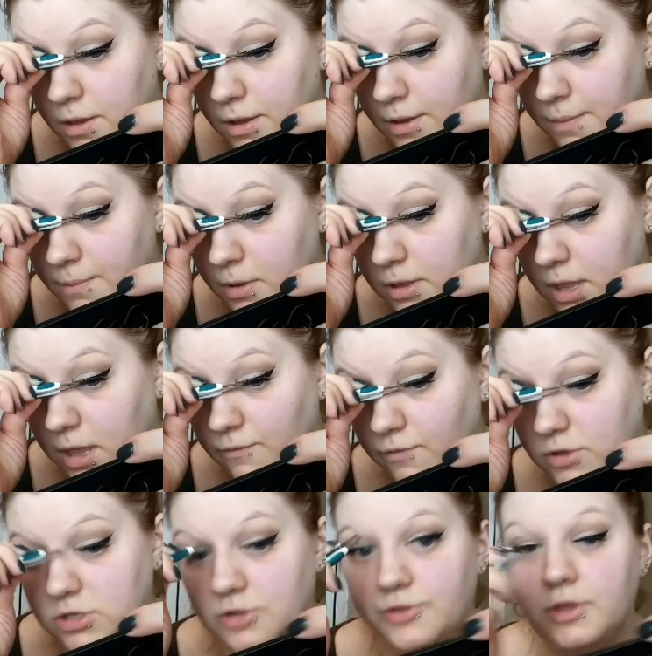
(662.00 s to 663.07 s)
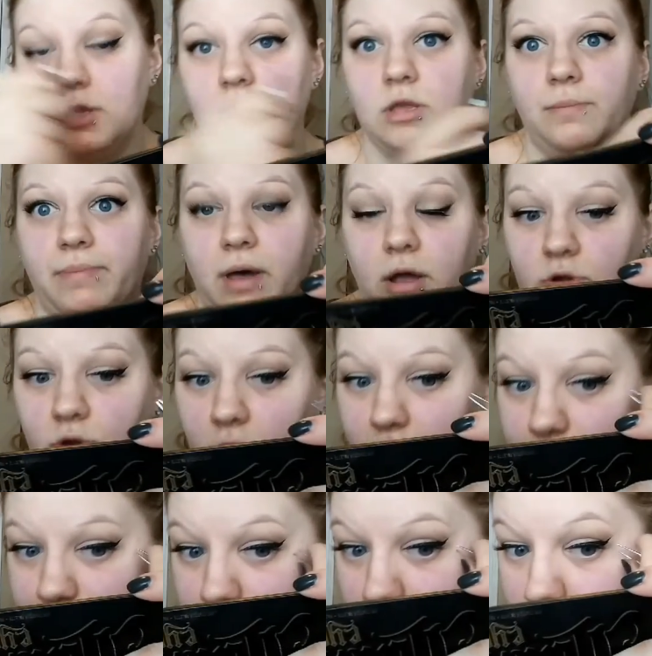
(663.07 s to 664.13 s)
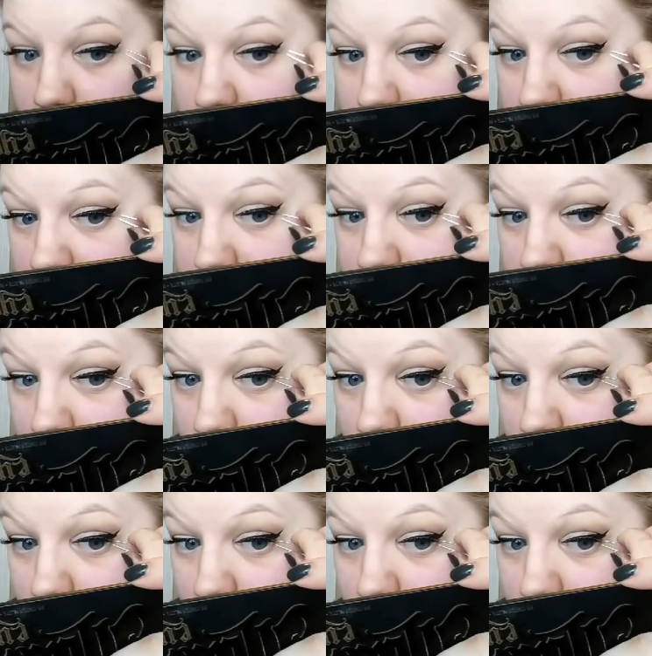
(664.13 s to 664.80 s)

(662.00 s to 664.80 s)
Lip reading: On average, I think a pound of ground pork is less than